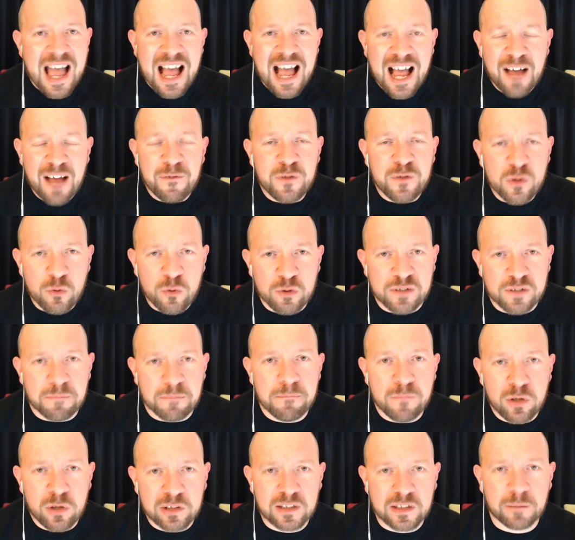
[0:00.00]
having those
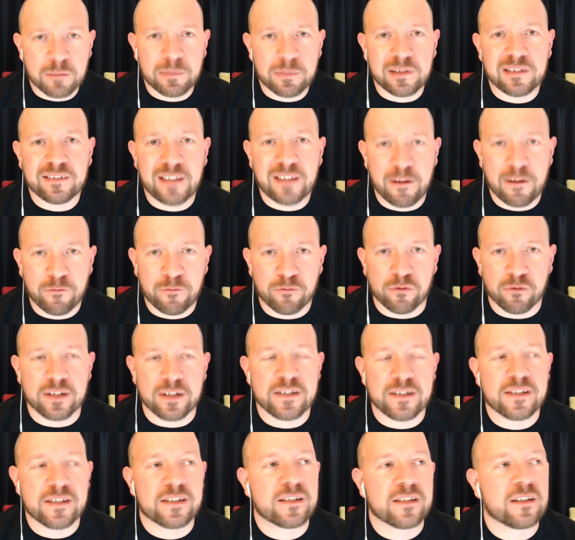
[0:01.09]
multiple
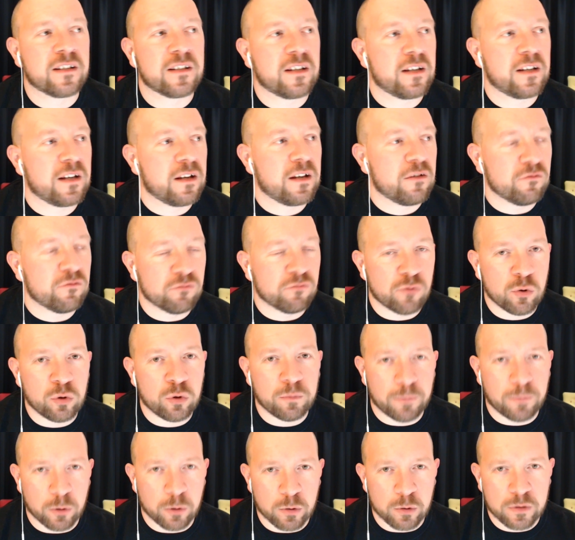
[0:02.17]
different rule
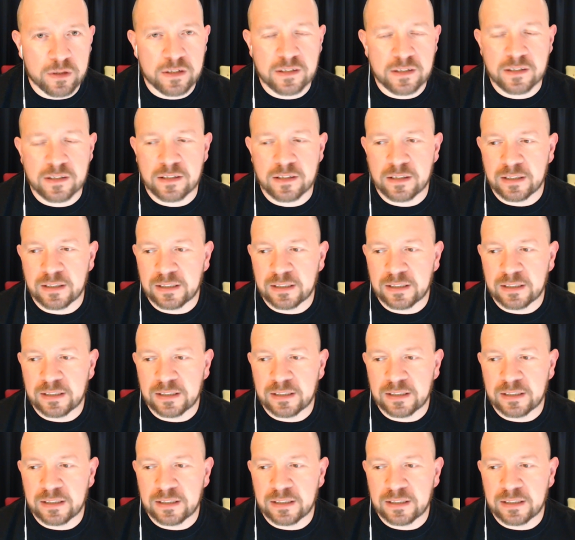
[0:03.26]
books,